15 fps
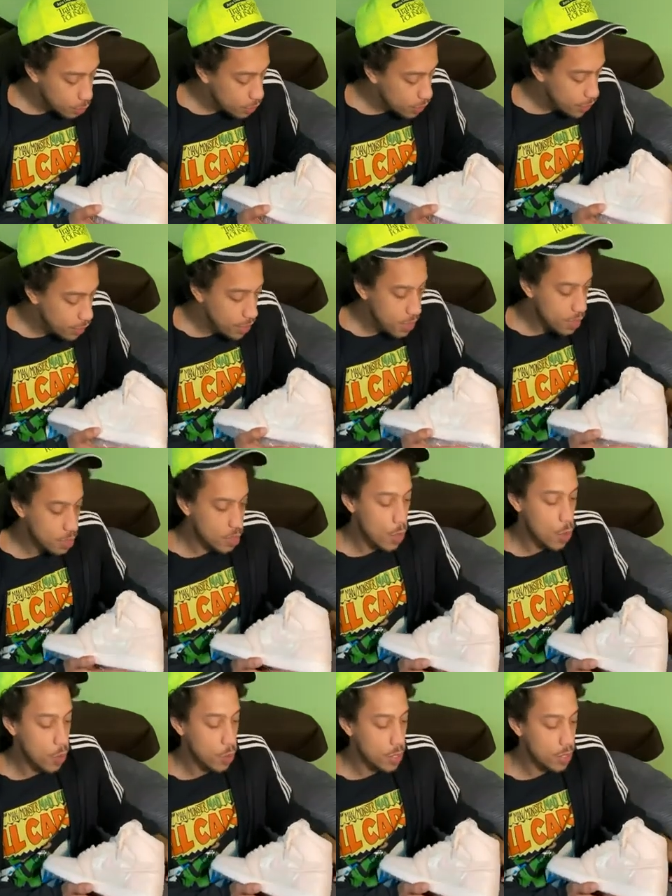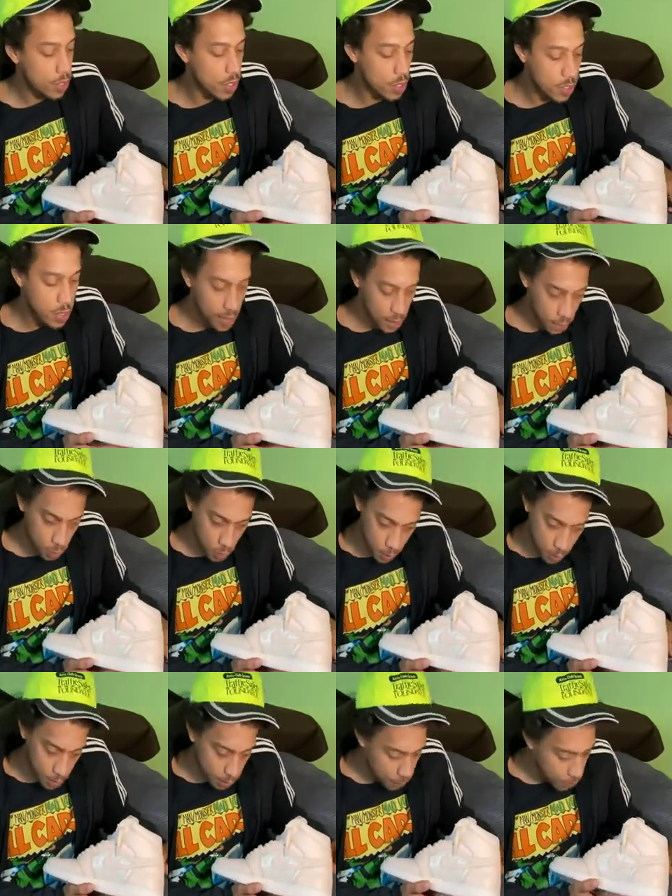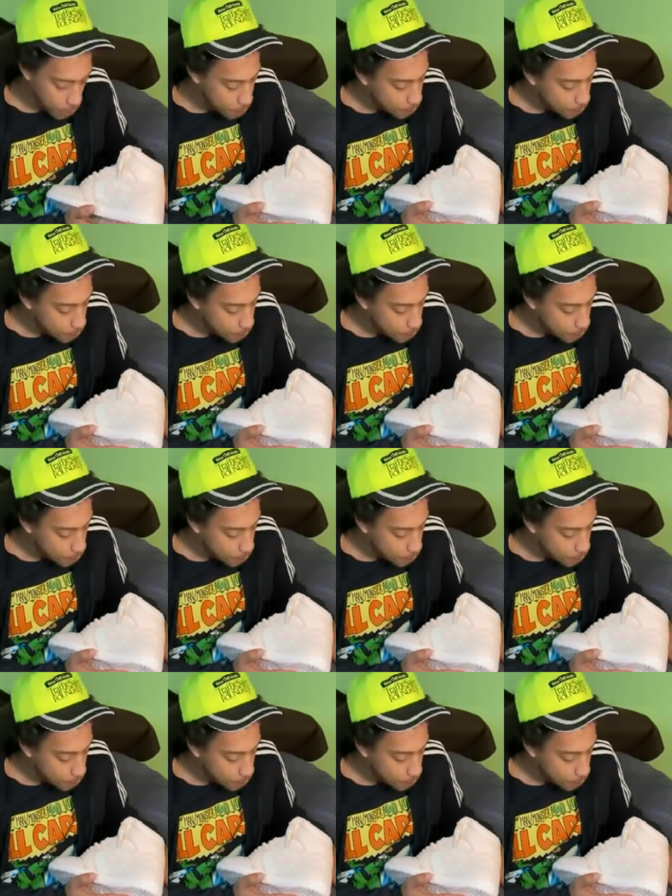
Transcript: but yeah, so it's gonna take a little bit of